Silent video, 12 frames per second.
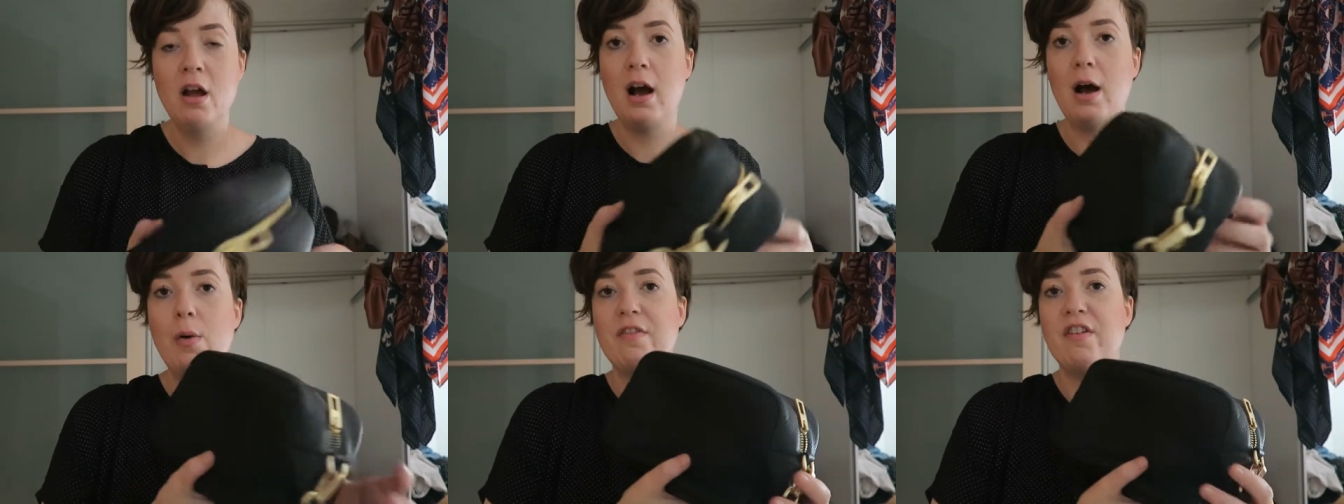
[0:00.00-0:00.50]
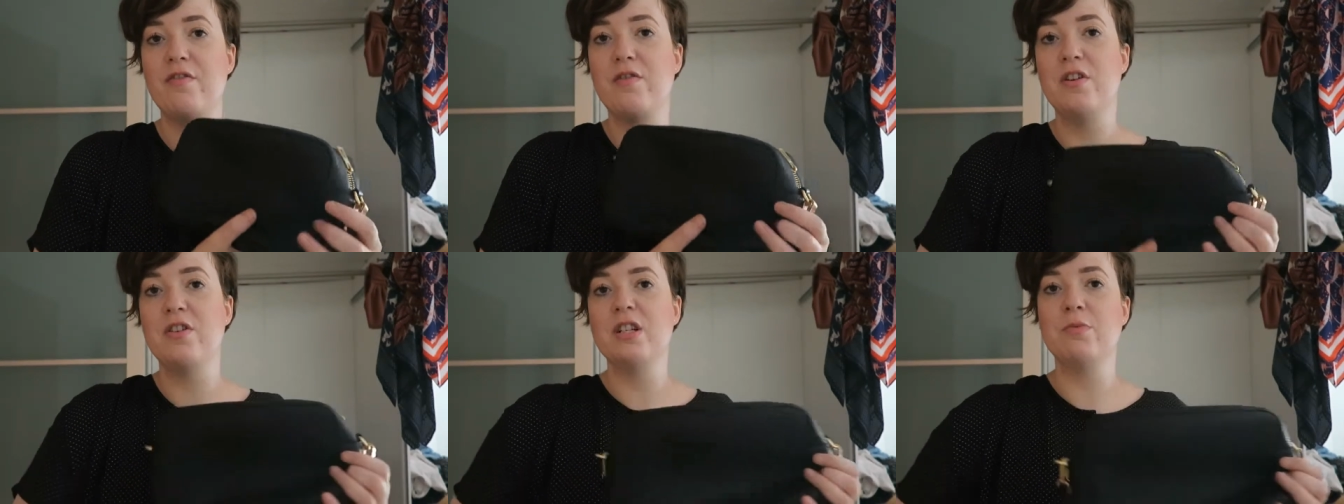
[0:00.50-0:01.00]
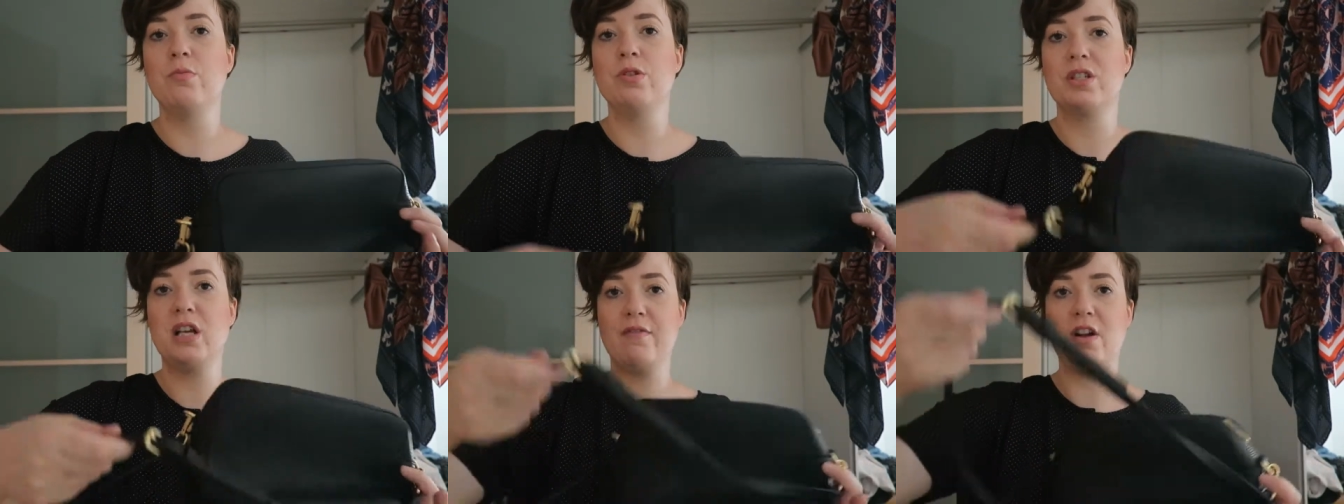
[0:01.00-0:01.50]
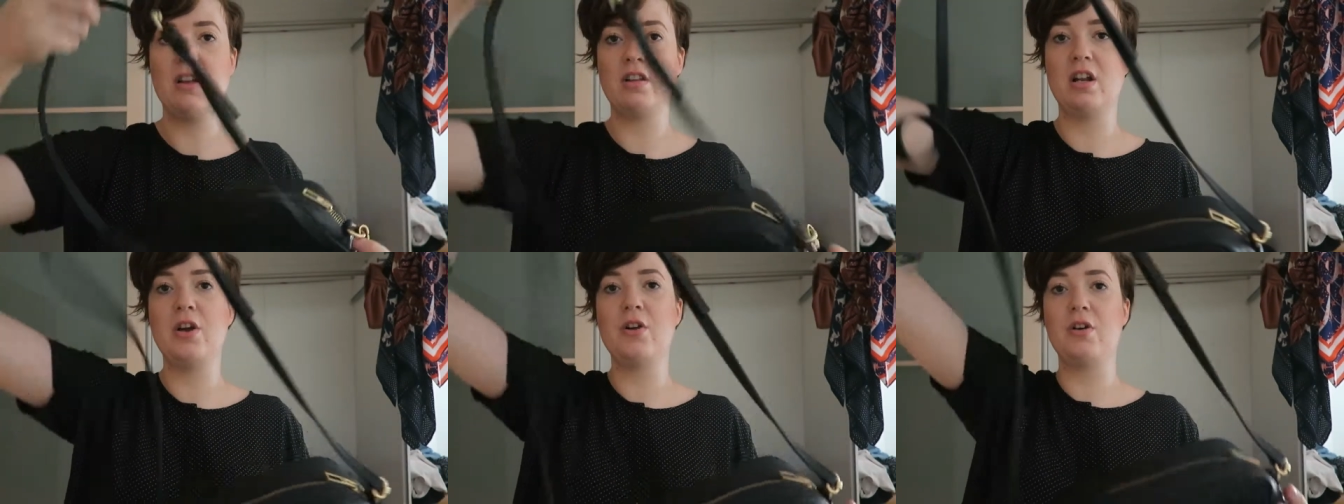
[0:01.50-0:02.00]
However, if you didn't want to have like
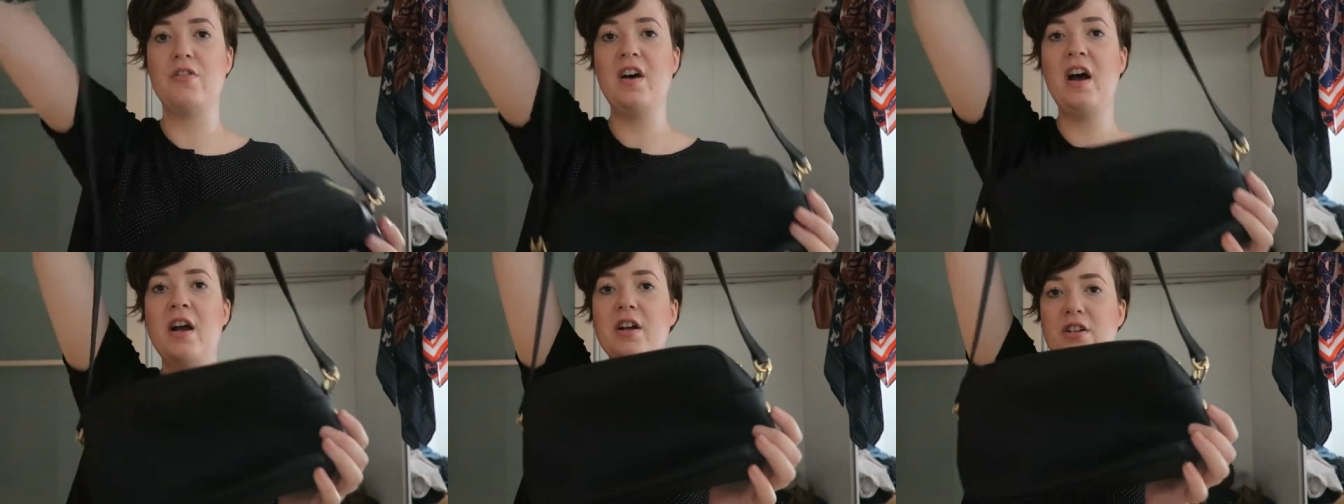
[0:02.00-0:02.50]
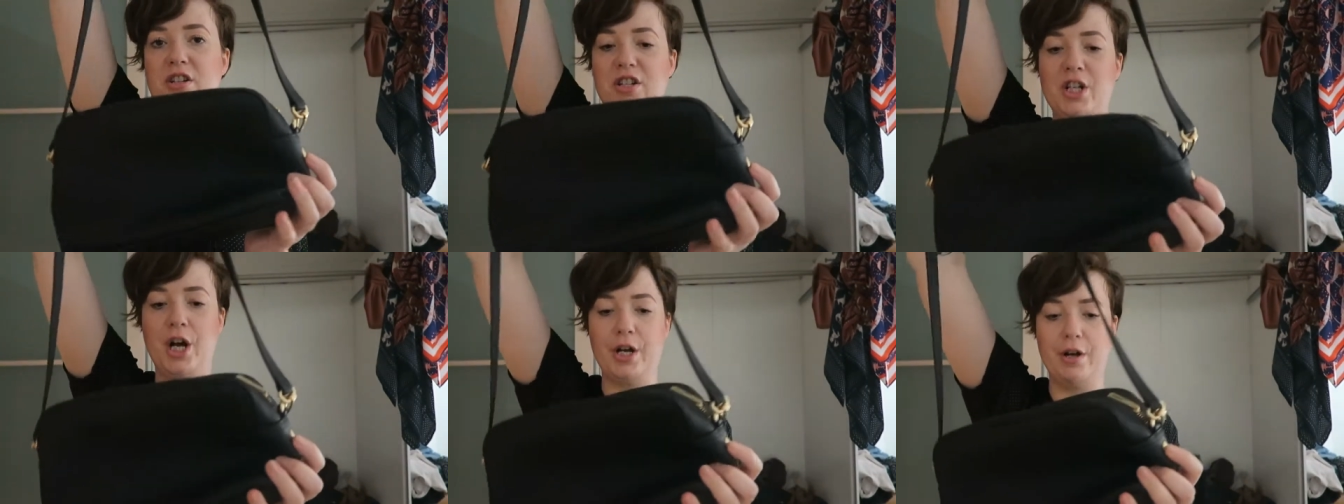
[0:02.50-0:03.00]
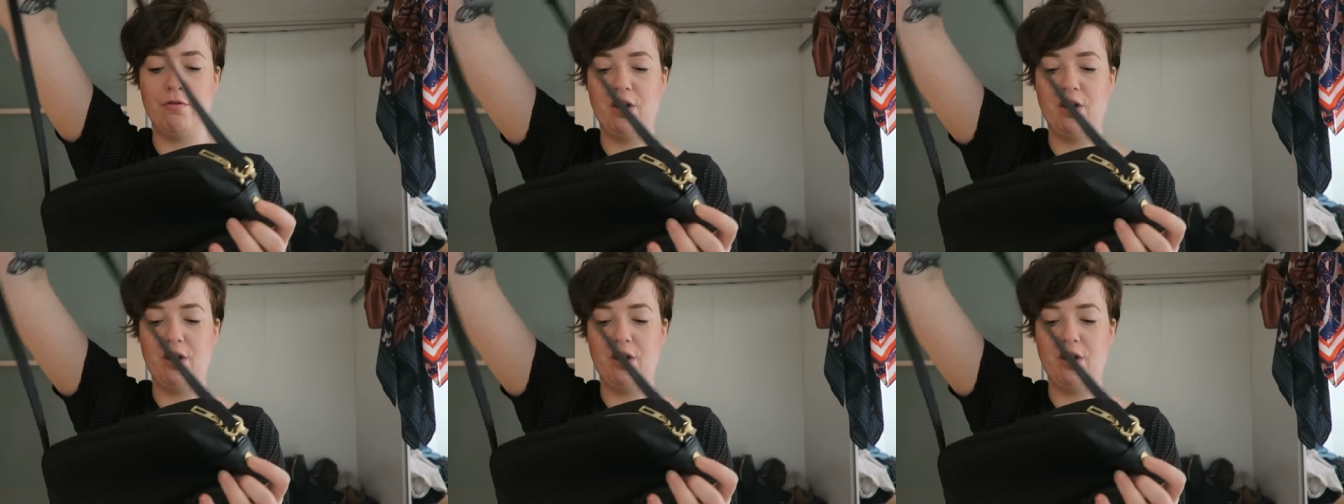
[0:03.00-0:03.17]
the logo there, you could just turn it